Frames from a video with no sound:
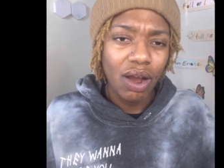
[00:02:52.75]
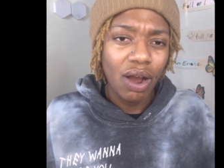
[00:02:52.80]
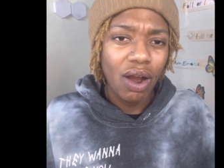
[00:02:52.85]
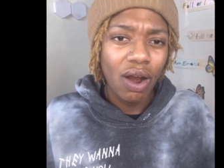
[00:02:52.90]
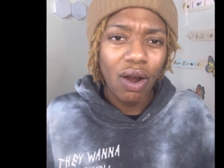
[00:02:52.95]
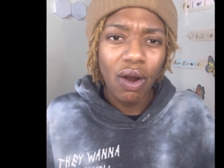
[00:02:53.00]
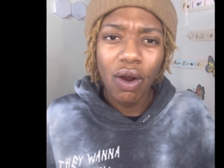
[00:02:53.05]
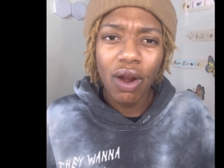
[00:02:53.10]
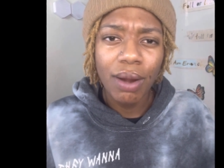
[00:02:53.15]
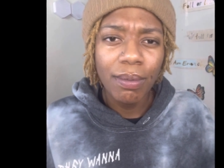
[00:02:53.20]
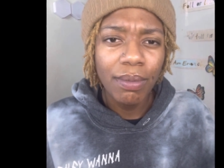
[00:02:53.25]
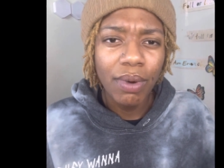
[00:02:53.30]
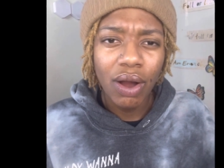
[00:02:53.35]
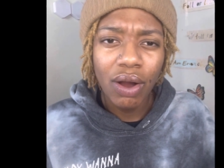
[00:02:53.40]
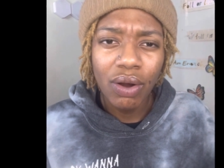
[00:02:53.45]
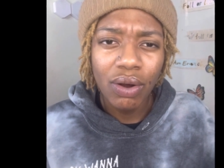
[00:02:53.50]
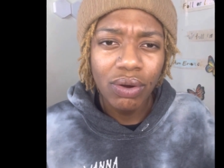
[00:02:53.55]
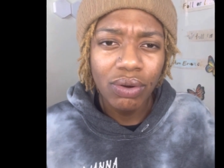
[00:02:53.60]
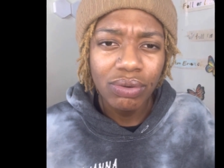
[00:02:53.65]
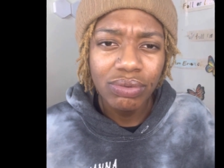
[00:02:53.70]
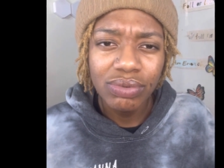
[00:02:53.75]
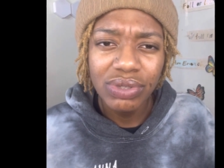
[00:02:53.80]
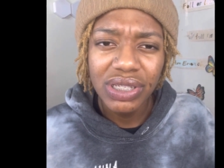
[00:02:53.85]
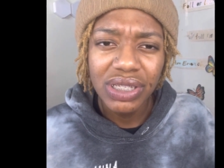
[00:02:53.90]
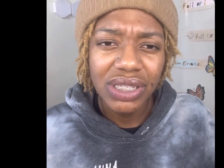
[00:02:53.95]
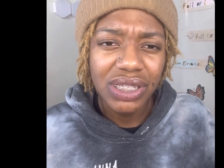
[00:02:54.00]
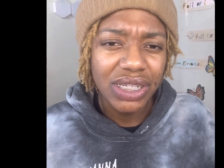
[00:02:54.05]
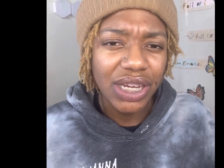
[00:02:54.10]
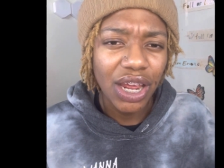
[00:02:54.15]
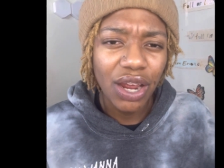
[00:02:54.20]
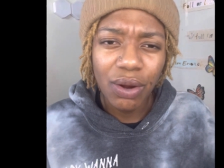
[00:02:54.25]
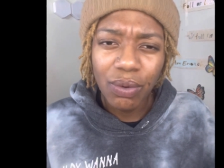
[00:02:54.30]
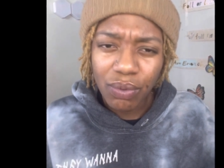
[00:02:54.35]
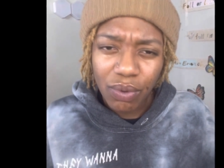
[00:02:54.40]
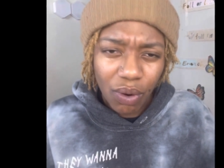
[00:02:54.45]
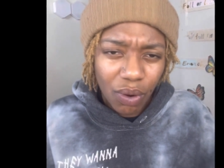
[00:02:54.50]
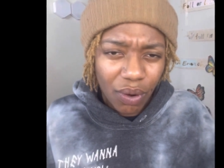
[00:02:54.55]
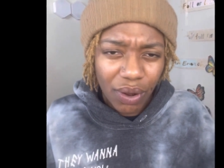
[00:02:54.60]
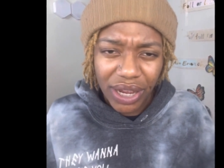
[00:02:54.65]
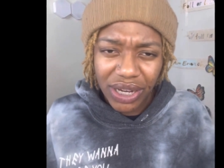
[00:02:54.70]
hormones,
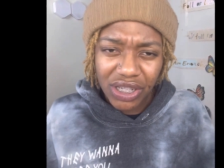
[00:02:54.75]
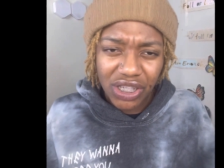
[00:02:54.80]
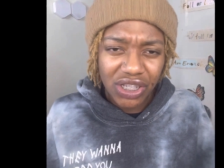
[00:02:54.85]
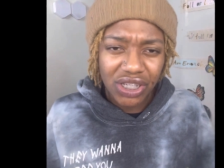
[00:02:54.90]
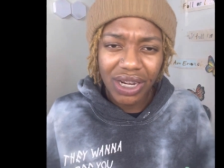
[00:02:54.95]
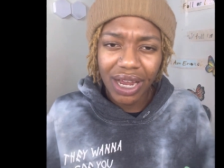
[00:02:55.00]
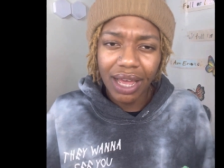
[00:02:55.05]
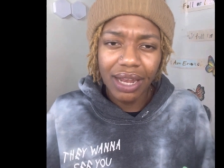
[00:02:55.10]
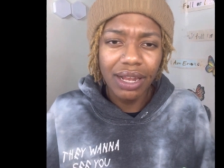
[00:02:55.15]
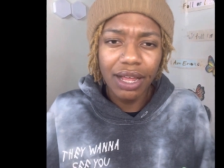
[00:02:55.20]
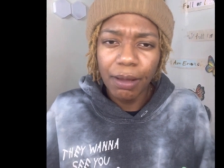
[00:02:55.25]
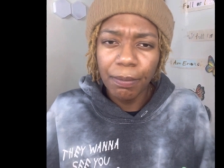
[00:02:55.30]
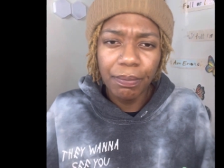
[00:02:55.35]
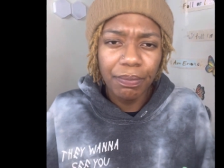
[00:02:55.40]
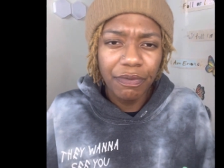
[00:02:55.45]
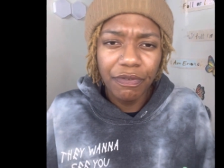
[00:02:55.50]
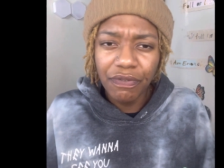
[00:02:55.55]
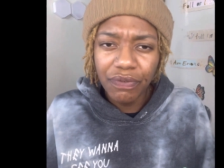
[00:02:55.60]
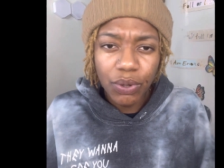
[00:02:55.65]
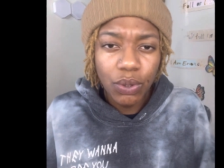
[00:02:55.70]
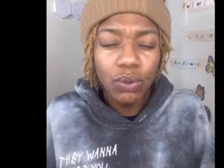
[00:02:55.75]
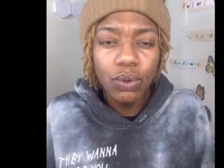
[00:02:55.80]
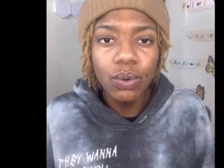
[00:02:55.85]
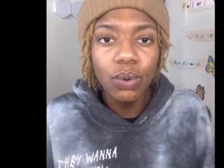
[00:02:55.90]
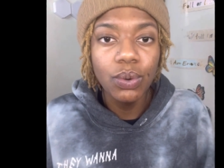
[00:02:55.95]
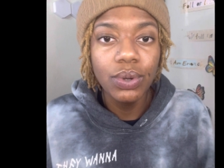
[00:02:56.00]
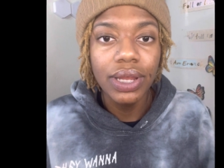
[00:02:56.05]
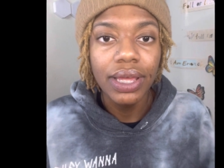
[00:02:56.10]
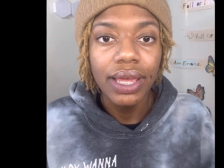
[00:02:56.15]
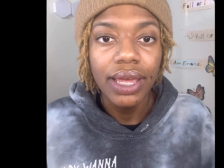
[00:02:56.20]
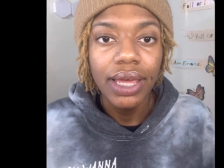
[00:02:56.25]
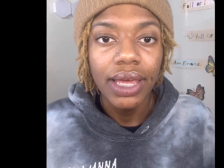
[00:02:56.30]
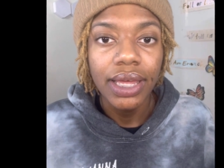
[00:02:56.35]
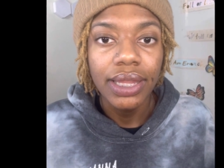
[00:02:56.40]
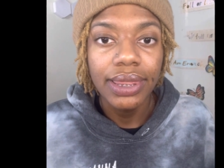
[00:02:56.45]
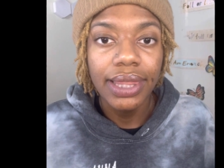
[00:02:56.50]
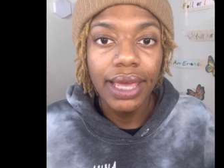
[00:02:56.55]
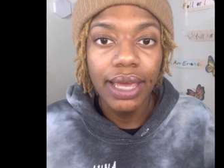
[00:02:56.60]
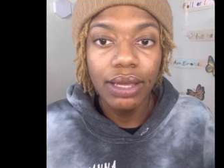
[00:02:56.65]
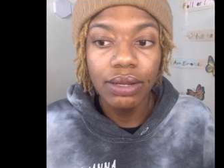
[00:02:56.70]
steroids, shot up food
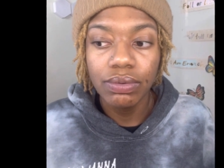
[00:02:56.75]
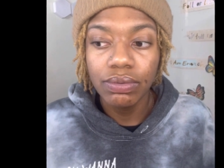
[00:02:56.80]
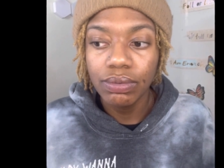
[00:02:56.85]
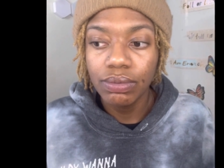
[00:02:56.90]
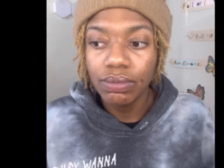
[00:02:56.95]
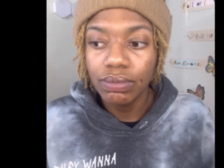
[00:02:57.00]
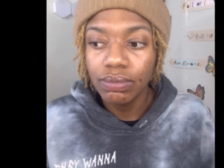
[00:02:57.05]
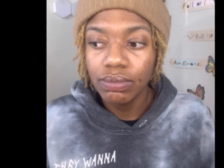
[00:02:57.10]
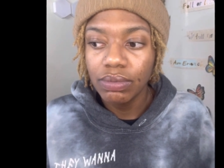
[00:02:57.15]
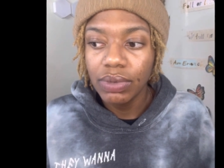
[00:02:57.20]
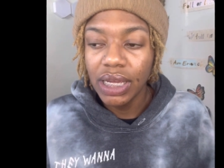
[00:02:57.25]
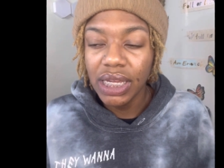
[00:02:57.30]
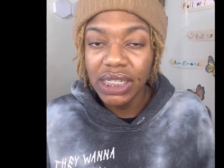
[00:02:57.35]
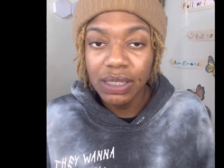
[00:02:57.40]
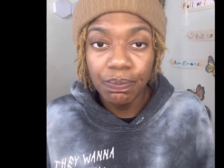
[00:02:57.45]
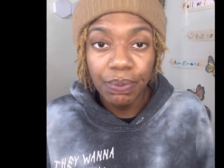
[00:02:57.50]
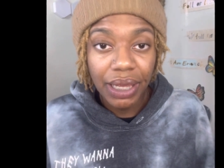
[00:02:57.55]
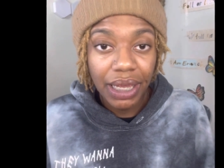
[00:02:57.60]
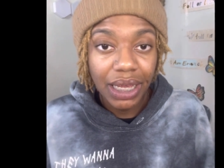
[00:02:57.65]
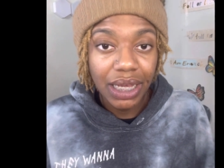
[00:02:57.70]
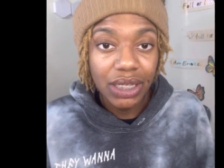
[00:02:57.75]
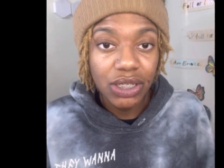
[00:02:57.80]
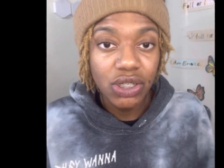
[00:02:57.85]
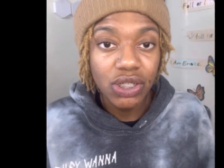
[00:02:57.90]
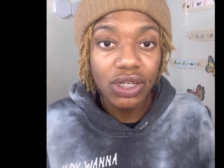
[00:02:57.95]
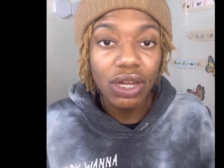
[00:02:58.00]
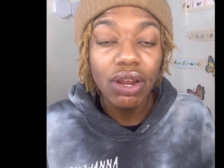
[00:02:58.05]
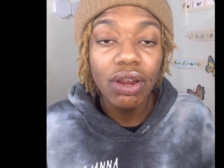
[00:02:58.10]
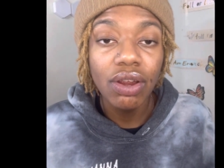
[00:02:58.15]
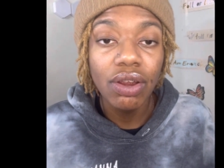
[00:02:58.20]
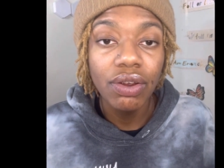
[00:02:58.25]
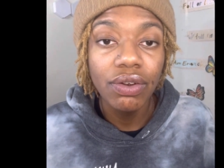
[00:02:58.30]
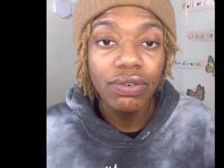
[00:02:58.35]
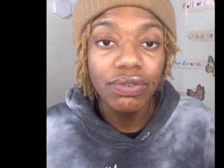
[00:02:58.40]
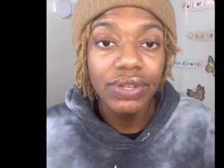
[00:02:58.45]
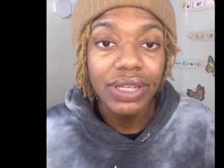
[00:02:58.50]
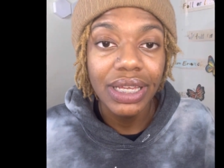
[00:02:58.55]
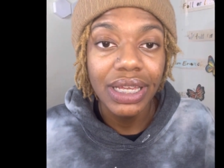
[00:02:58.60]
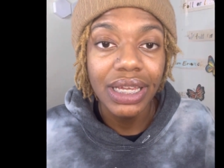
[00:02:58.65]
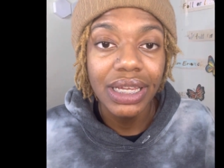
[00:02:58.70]
that is being
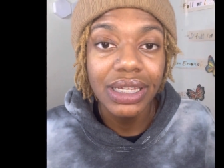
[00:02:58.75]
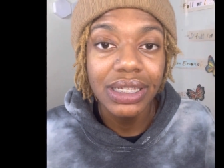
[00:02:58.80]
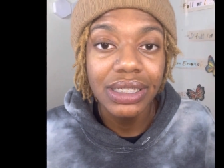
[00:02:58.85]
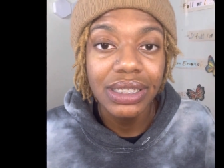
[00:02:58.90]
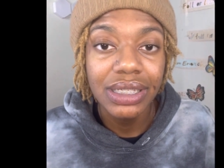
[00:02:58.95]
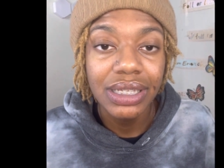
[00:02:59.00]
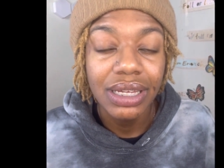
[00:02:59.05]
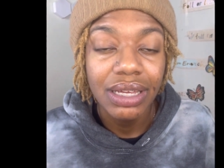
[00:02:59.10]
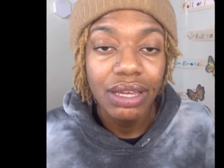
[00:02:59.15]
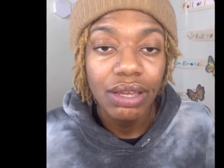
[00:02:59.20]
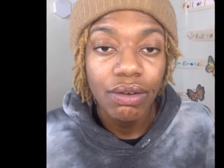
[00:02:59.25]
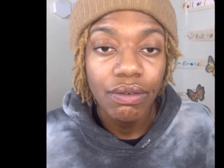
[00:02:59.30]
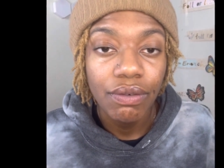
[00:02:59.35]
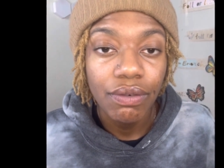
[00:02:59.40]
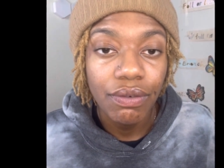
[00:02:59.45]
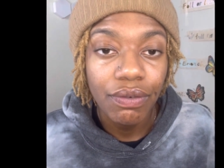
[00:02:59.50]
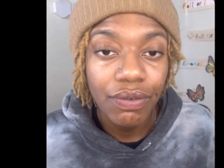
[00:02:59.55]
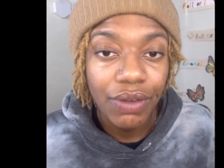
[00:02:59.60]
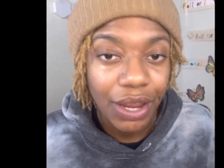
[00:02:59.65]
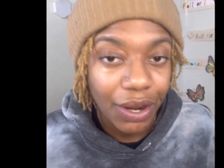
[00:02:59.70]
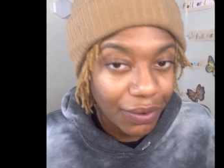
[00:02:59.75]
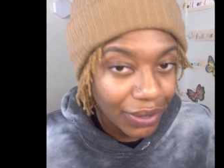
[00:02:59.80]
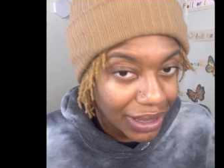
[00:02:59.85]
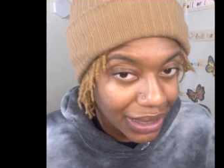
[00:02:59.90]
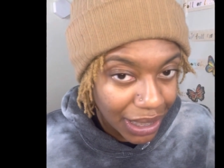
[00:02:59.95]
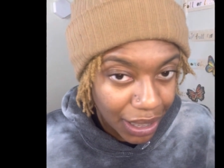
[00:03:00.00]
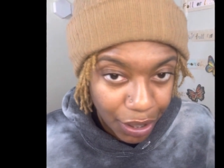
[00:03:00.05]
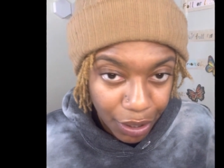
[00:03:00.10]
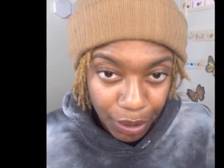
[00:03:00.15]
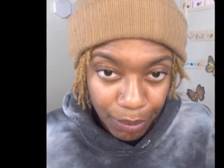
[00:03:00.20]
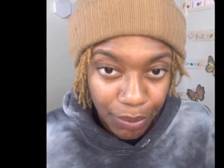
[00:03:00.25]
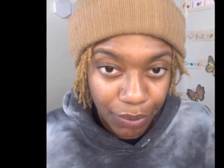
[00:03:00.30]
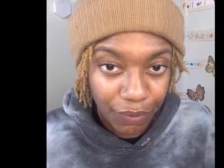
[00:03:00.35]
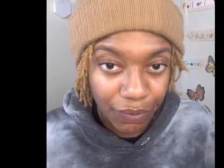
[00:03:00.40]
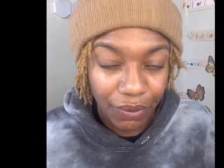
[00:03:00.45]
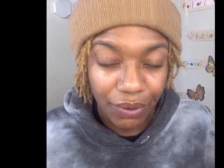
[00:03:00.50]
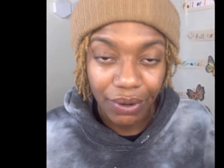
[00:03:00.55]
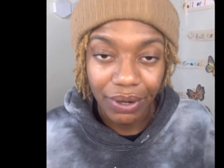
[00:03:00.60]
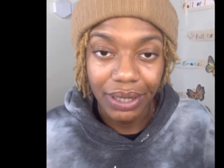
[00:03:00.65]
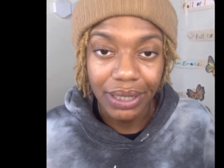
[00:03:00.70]
served is very terrible
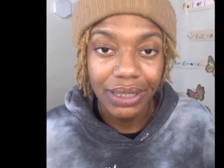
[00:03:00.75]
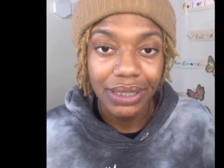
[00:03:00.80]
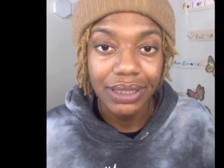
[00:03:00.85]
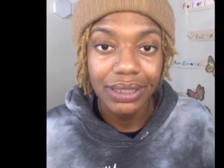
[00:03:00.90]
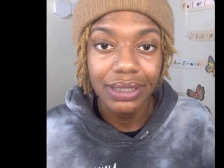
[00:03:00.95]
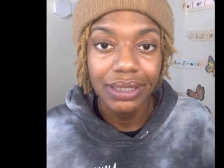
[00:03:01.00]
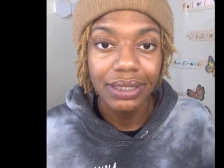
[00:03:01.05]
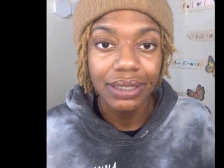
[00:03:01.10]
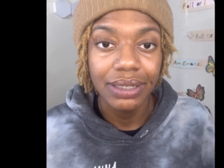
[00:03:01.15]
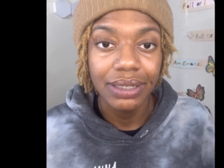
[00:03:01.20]
for us.